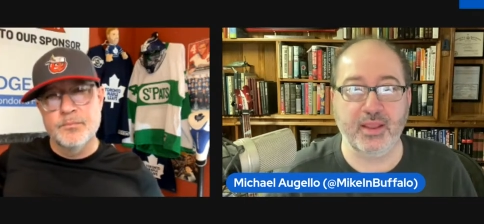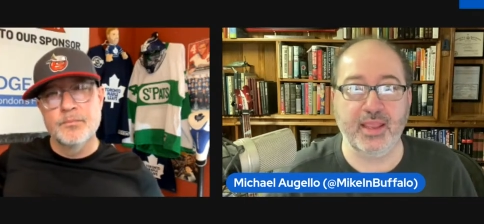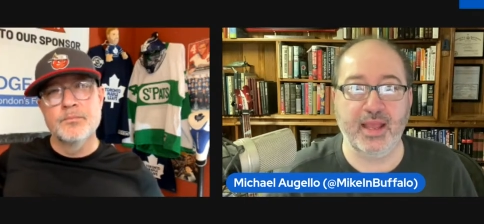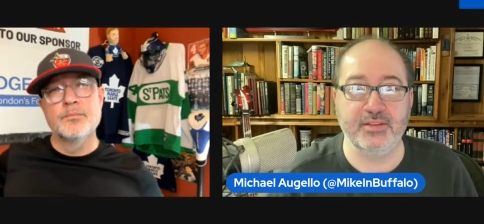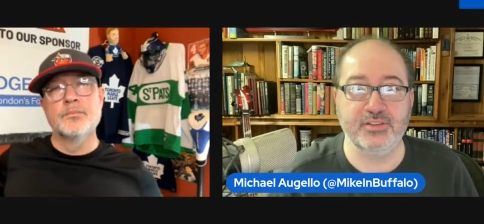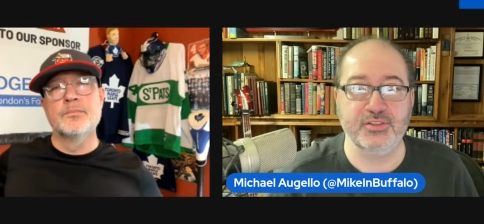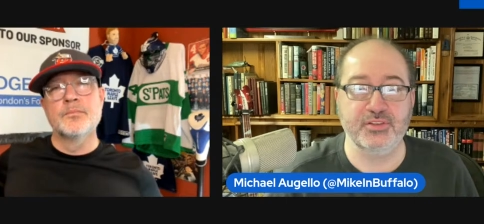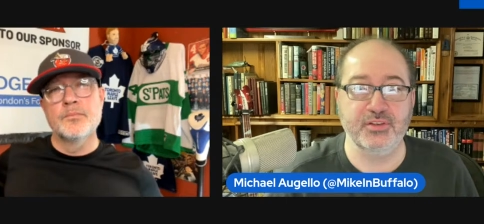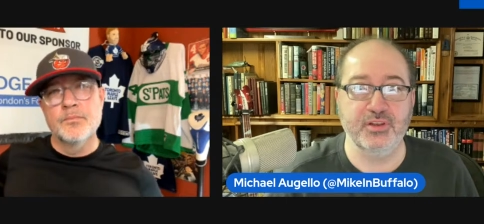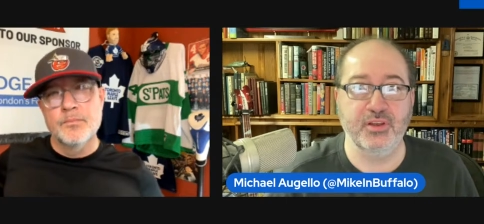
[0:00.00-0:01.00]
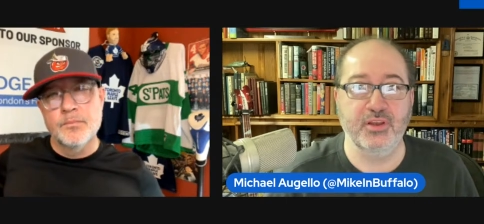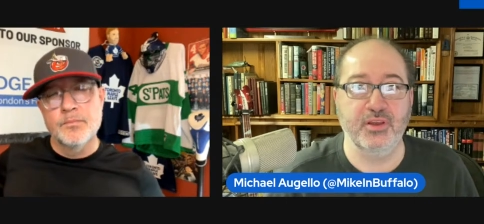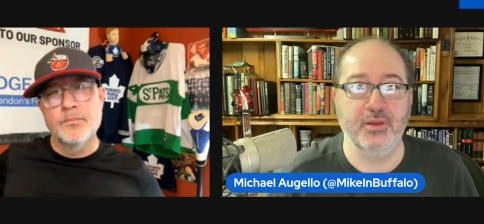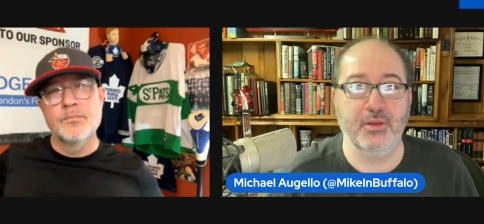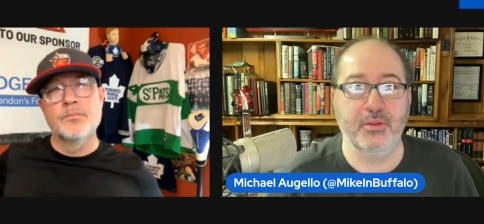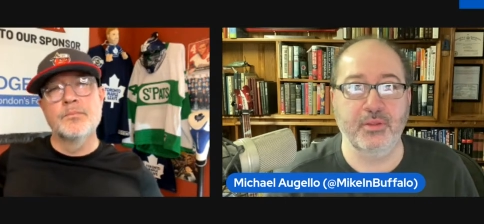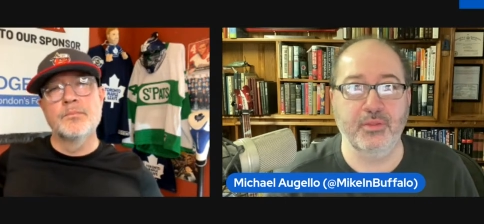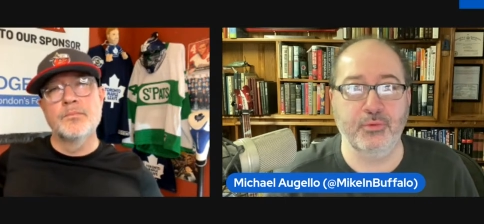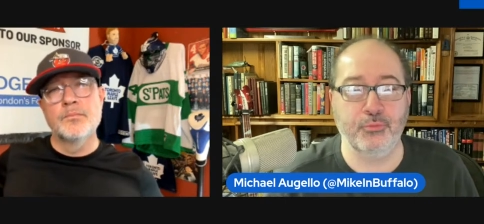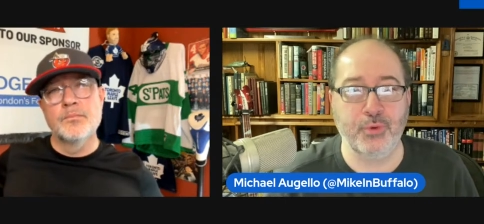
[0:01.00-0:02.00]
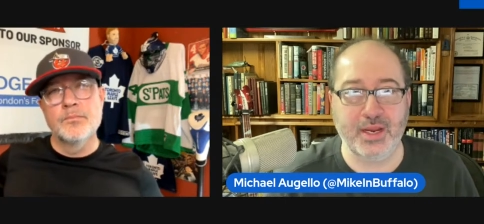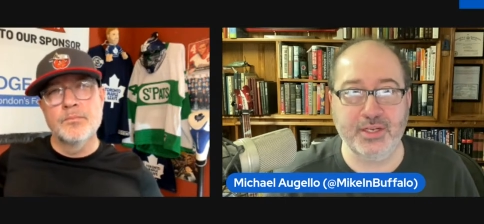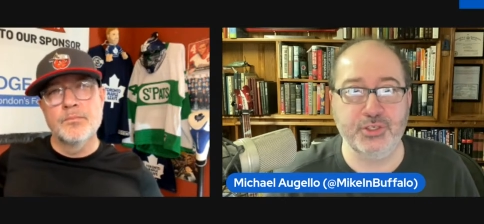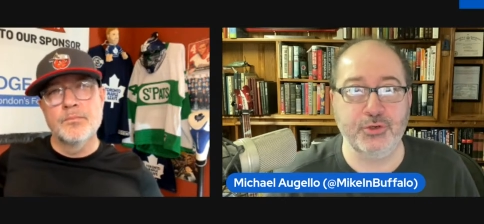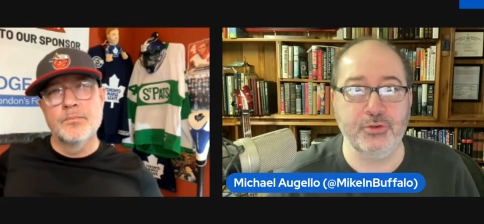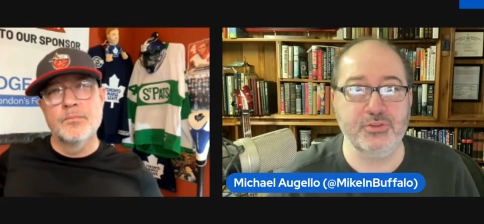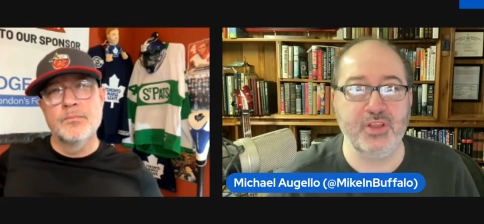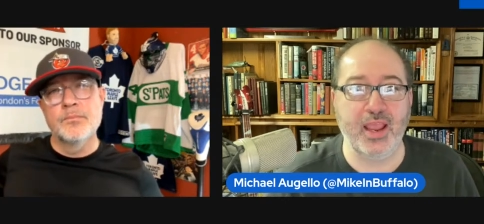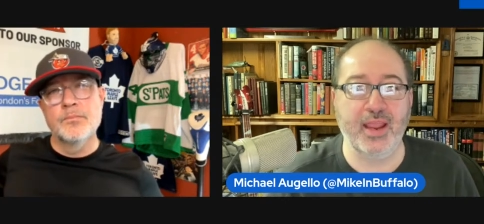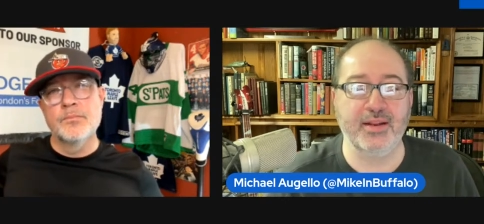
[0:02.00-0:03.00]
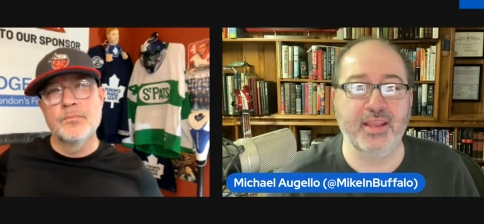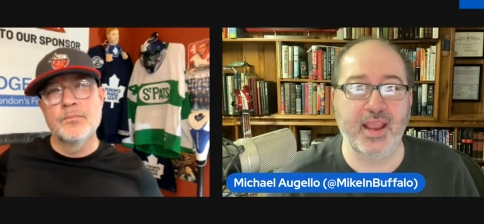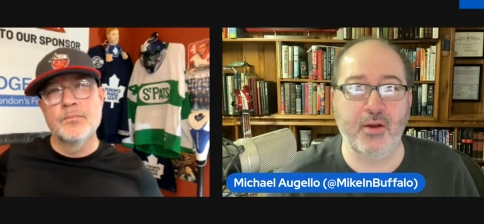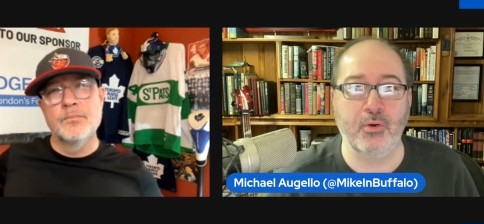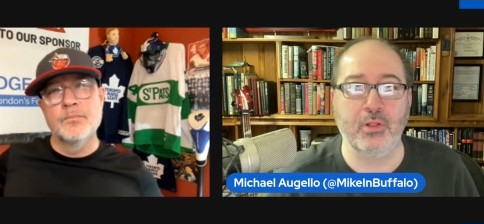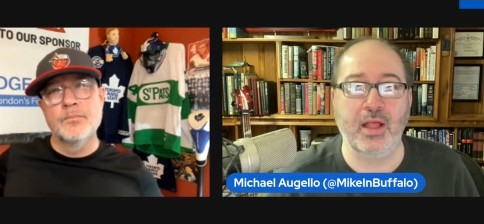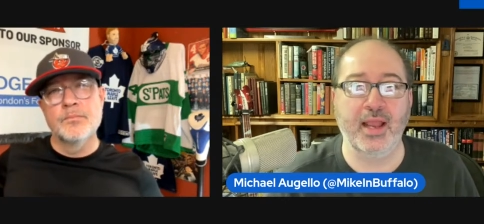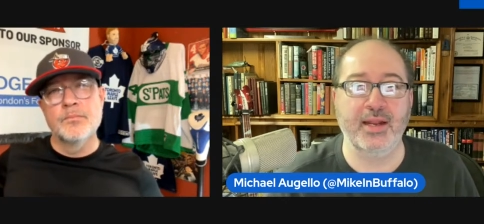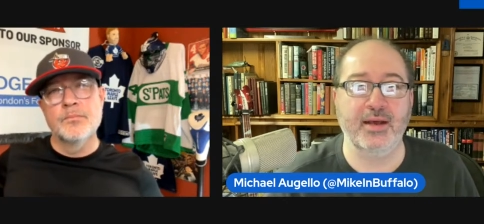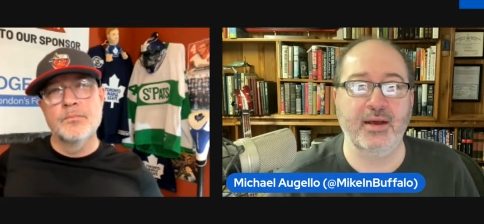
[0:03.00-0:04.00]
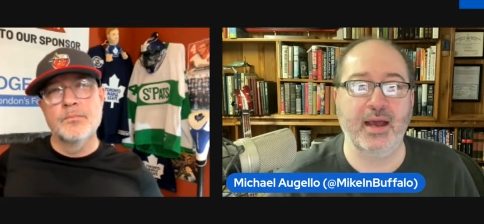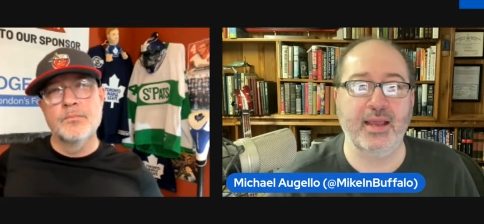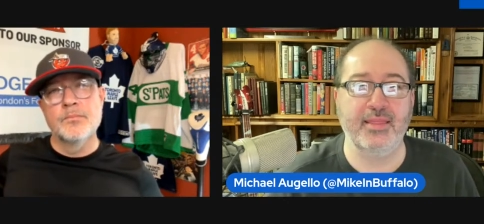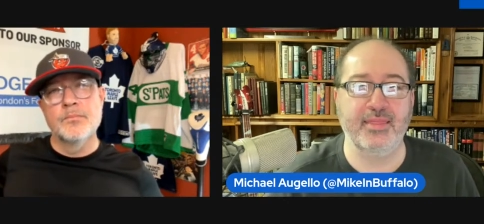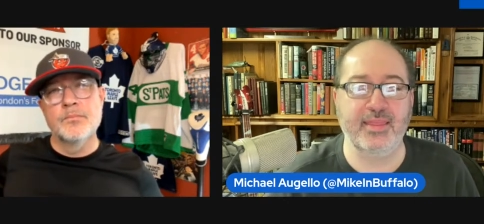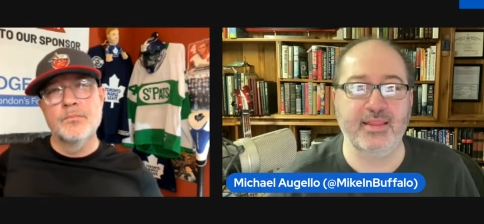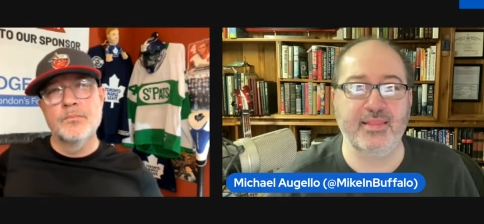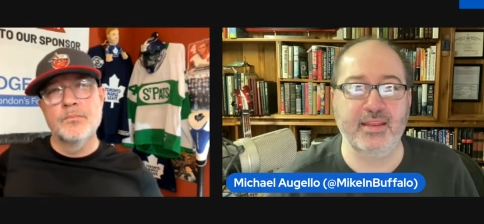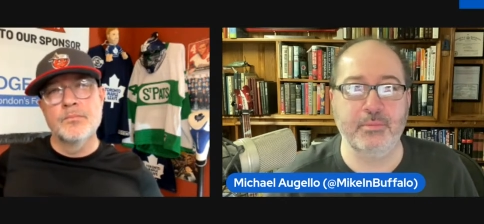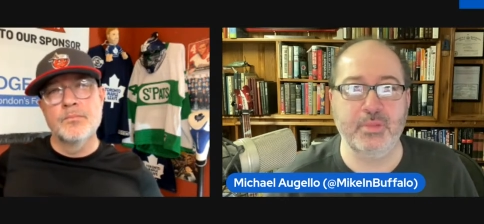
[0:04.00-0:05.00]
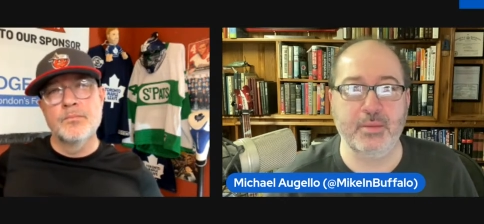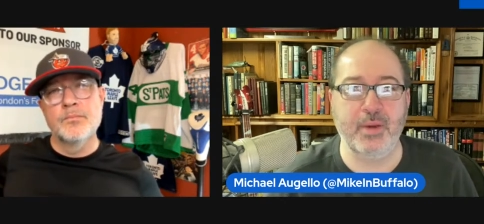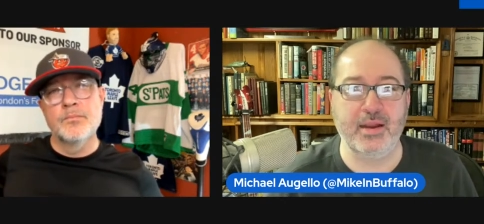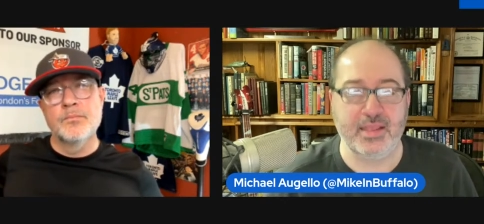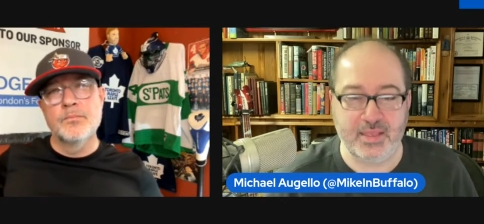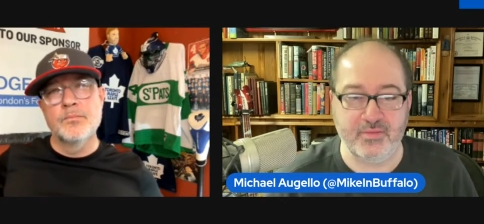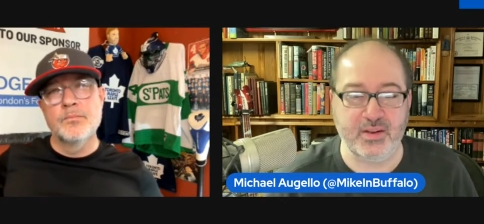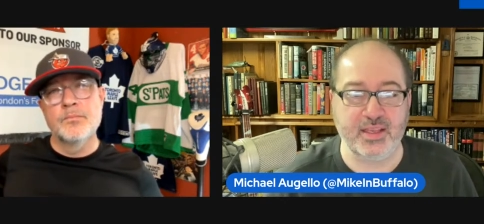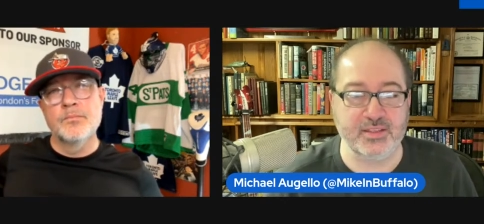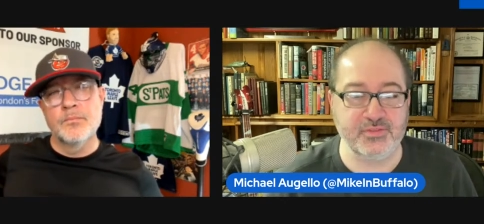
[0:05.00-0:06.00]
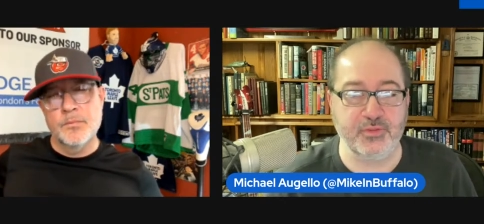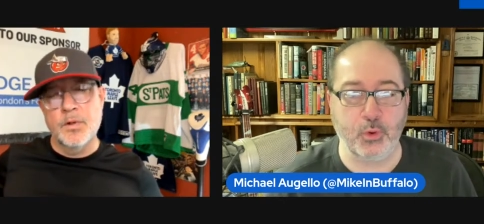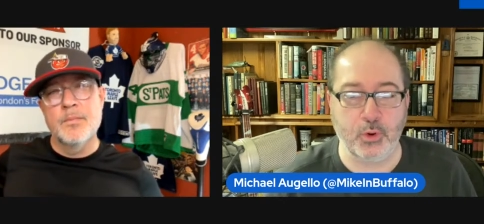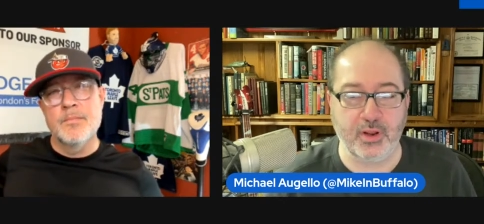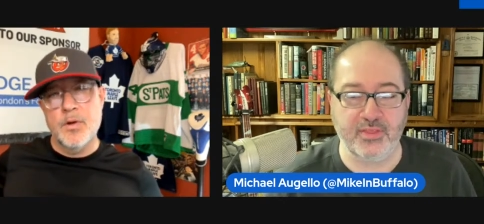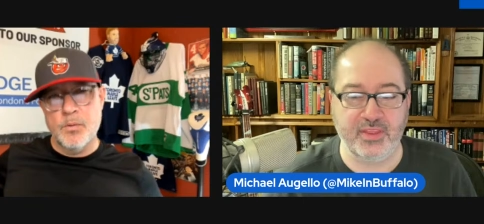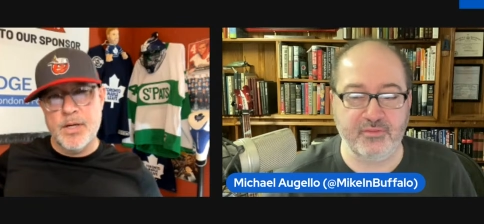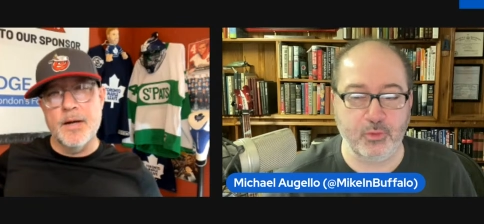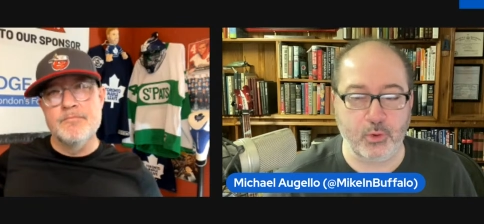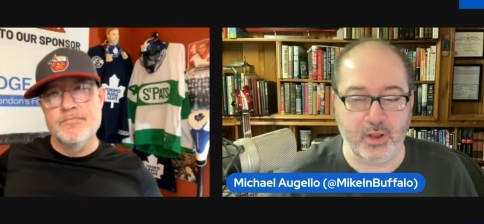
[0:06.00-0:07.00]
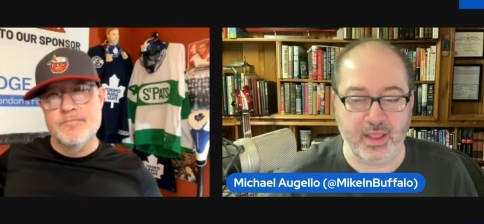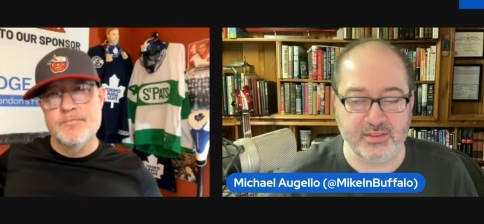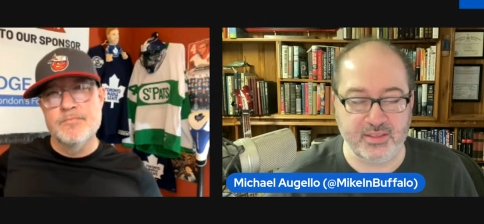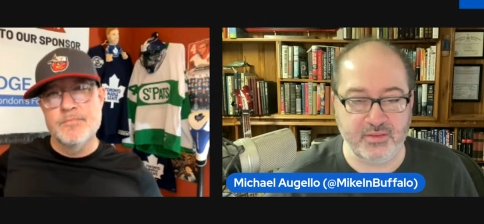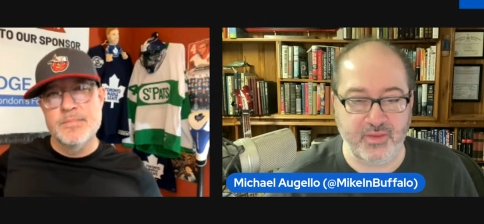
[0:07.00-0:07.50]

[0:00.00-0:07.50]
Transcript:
Speaker 1: against the Rangers and Carolina, I think they'd be about even against Florida. I okay. think Florida has the